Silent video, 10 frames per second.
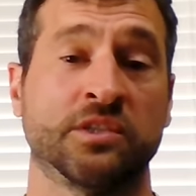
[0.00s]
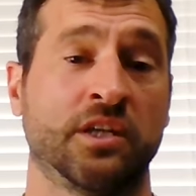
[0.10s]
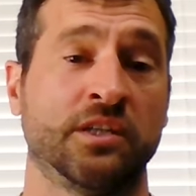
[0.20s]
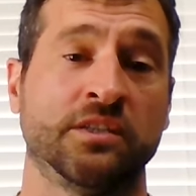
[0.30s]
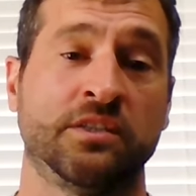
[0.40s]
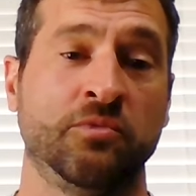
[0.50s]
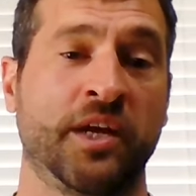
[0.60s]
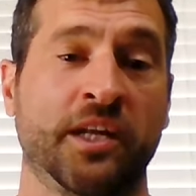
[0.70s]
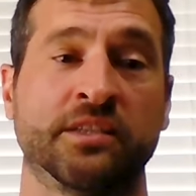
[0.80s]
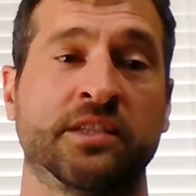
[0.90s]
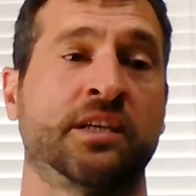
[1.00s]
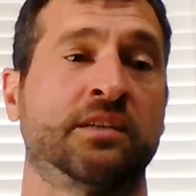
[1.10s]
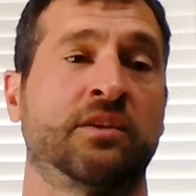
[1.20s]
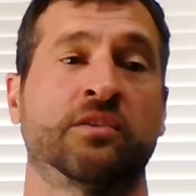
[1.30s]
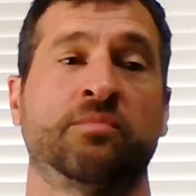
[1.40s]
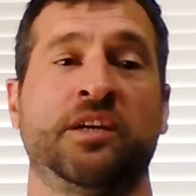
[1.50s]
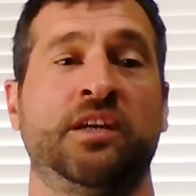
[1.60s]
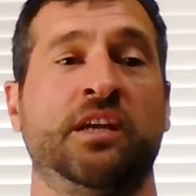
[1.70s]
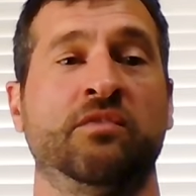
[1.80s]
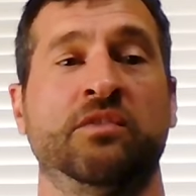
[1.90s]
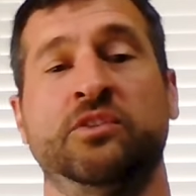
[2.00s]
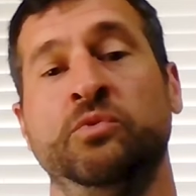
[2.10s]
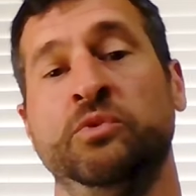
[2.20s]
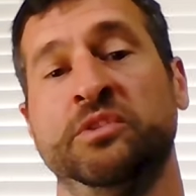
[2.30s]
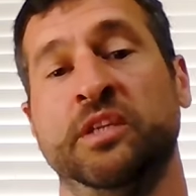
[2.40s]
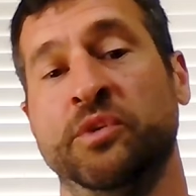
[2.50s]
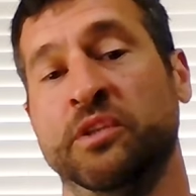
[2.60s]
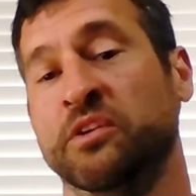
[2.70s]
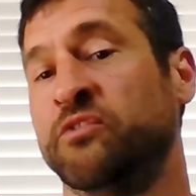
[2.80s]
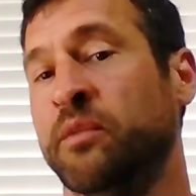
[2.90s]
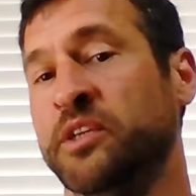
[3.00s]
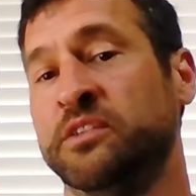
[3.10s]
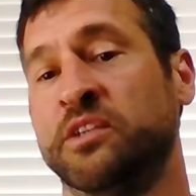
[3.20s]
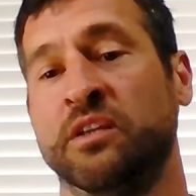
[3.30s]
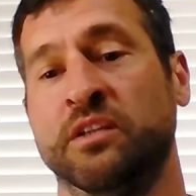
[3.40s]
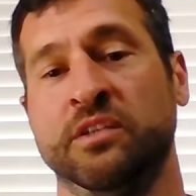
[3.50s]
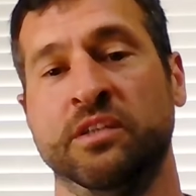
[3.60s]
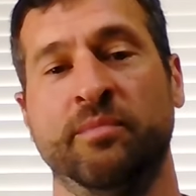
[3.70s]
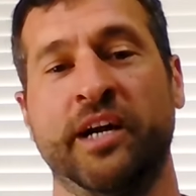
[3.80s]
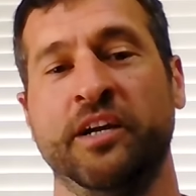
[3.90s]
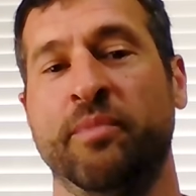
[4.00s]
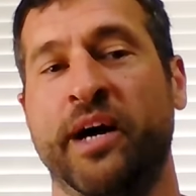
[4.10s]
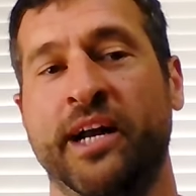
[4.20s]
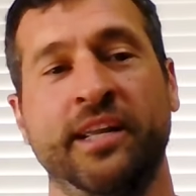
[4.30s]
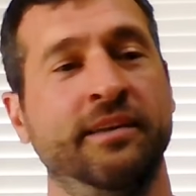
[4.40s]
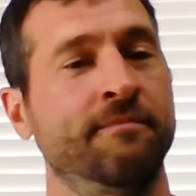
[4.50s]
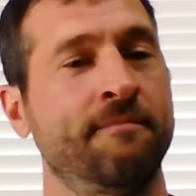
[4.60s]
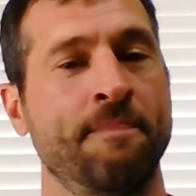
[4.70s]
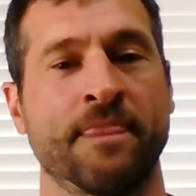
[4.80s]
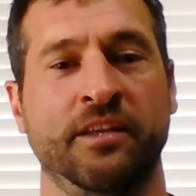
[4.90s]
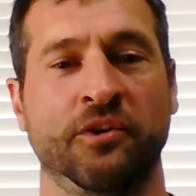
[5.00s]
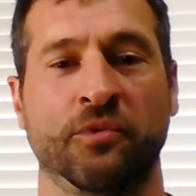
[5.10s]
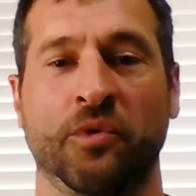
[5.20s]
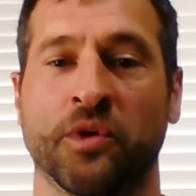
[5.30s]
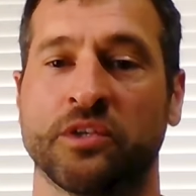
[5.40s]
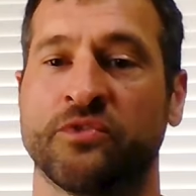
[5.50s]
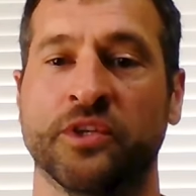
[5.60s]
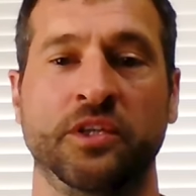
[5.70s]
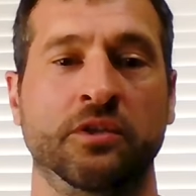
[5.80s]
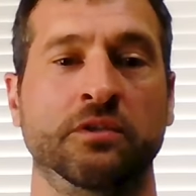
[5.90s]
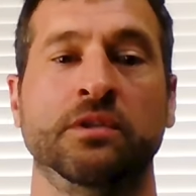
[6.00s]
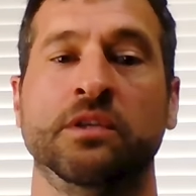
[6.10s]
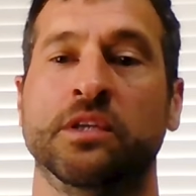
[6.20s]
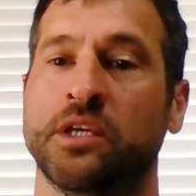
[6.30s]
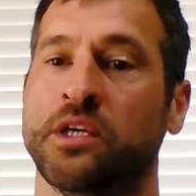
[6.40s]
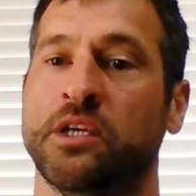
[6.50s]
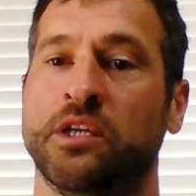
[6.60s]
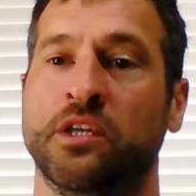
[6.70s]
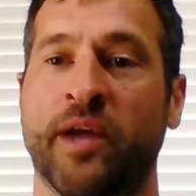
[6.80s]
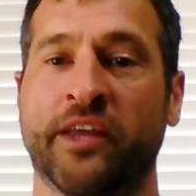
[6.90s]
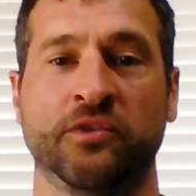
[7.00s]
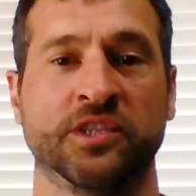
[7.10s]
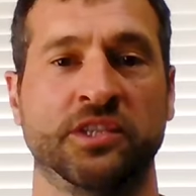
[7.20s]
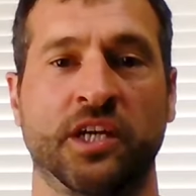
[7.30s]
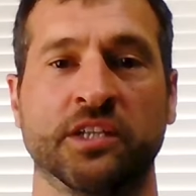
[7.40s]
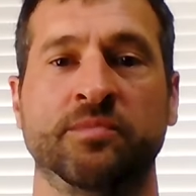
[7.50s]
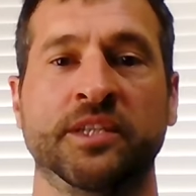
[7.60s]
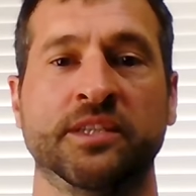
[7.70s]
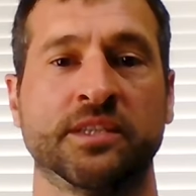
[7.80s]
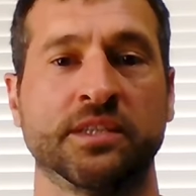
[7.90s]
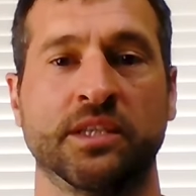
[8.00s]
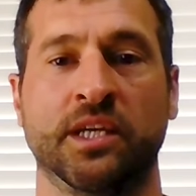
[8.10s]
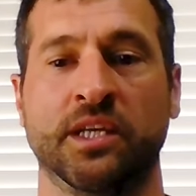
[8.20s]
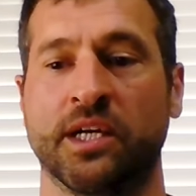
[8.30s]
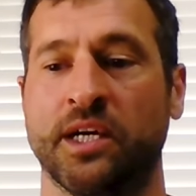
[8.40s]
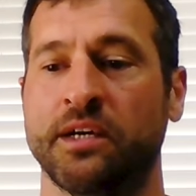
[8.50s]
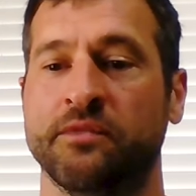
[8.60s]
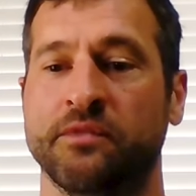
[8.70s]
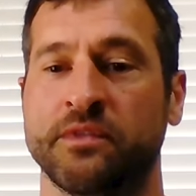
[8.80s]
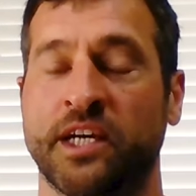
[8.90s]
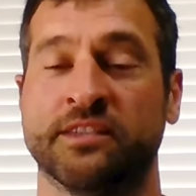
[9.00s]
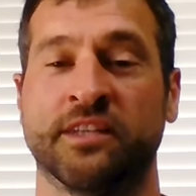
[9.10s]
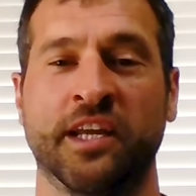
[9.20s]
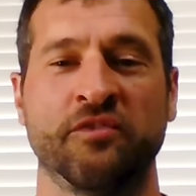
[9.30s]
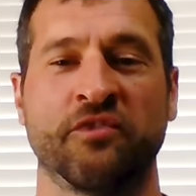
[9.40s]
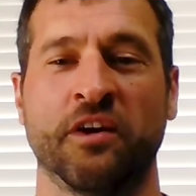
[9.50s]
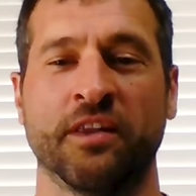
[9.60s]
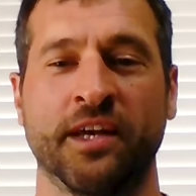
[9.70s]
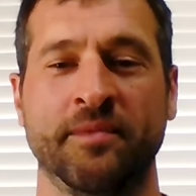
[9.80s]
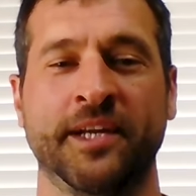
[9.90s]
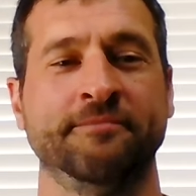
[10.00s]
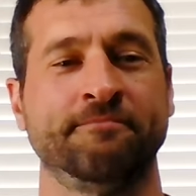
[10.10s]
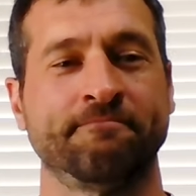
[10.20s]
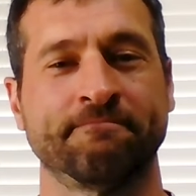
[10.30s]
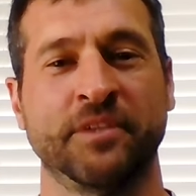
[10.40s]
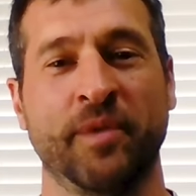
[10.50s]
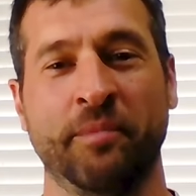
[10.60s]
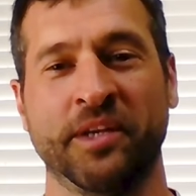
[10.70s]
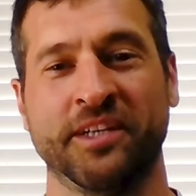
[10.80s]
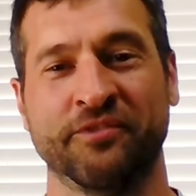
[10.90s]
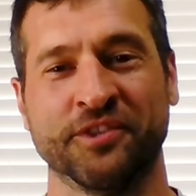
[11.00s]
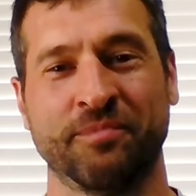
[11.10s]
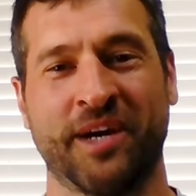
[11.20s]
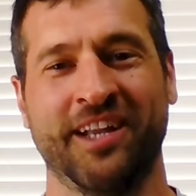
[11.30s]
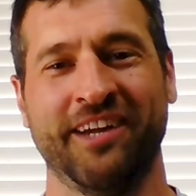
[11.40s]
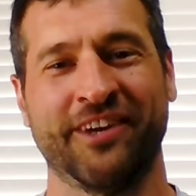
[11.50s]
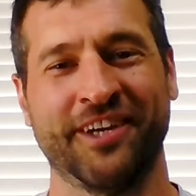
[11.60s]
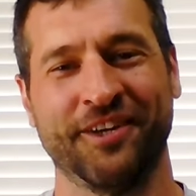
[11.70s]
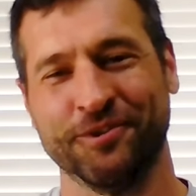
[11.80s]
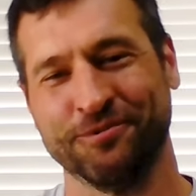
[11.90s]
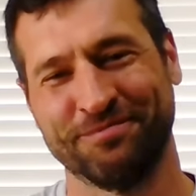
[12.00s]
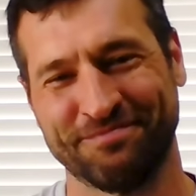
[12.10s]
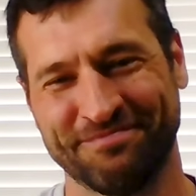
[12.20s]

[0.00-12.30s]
all does too, man. That's like I talked about, you give the tools and then we learn from it. You start learning about your body. You learn what works for you. You make those adjustments, and I just thank you for all that, man. You made a big difference in my life. I know